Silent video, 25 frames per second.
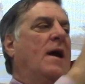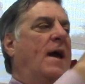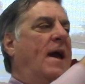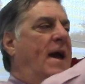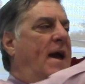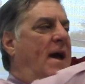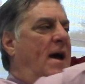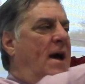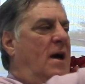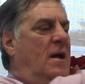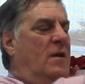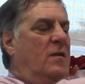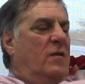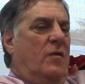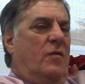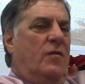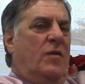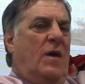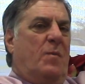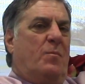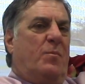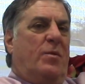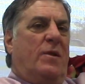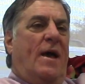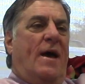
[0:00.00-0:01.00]
and
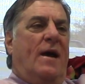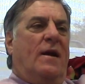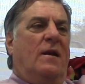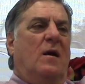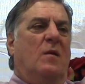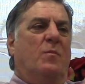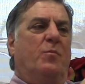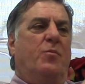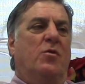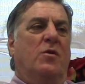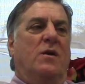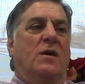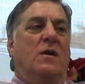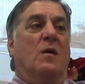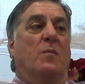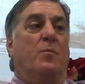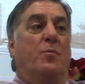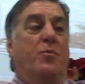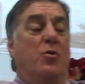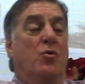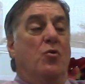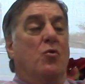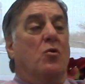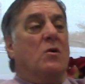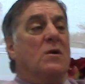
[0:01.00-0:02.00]
they plan on putting
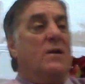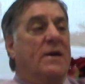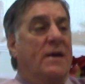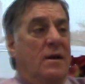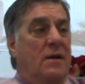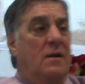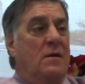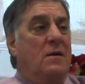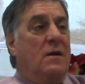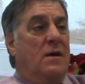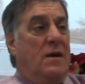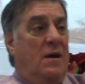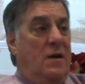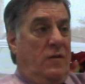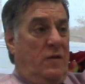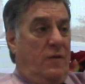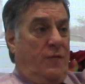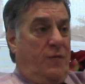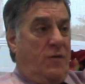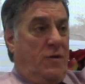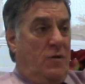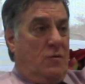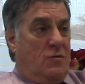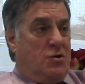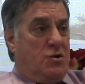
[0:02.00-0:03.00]
a pool in
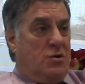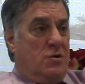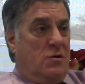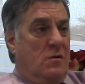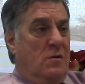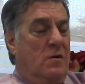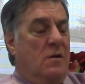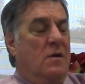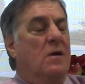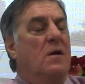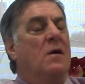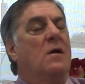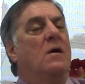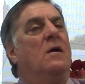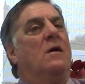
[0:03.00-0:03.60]
the future,